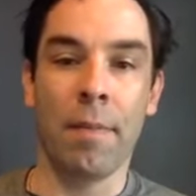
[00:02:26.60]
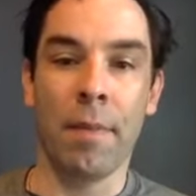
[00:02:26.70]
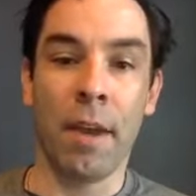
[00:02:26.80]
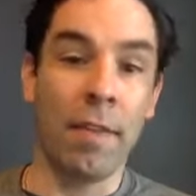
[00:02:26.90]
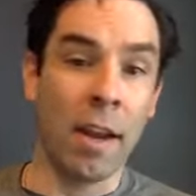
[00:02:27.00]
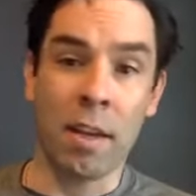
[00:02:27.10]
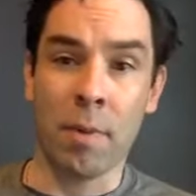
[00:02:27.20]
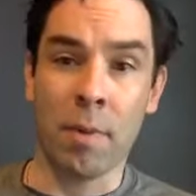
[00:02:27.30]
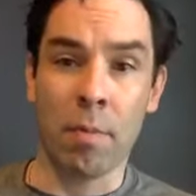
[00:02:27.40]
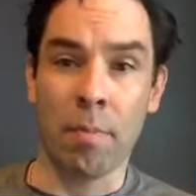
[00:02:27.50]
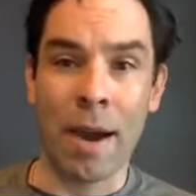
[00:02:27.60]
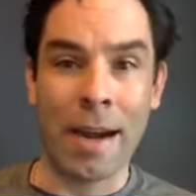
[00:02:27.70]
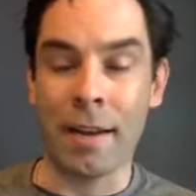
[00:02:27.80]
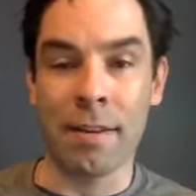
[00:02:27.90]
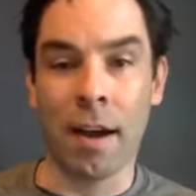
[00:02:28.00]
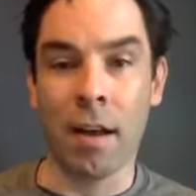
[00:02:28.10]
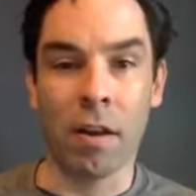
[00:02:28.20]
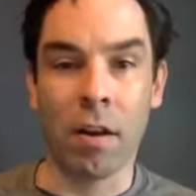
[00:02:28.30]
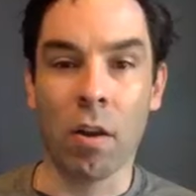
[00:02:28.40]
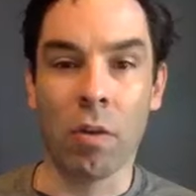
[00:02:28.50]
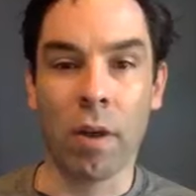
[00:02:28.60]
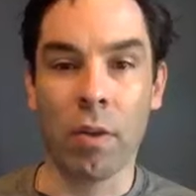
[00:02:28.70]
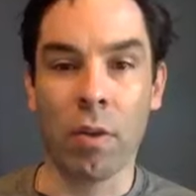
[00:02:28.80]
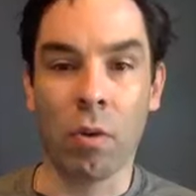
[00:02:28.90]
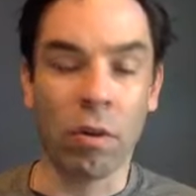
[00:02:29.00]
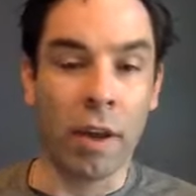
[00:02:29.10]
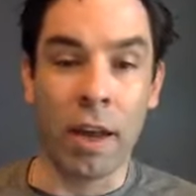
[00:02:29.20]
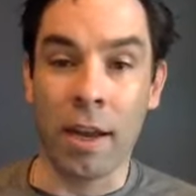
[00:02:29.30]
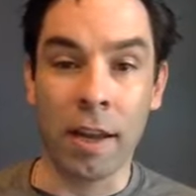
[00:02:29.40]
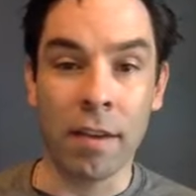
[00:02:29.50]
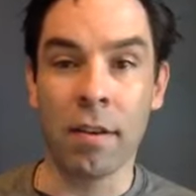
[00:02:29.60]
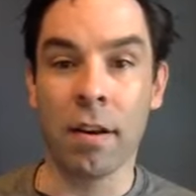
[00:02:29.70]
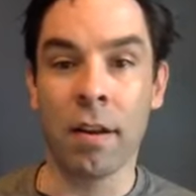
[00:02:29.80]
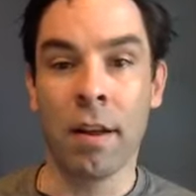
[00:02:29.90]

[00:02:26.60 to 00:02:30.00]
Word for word: And then it's about mining talent all around the world, getting into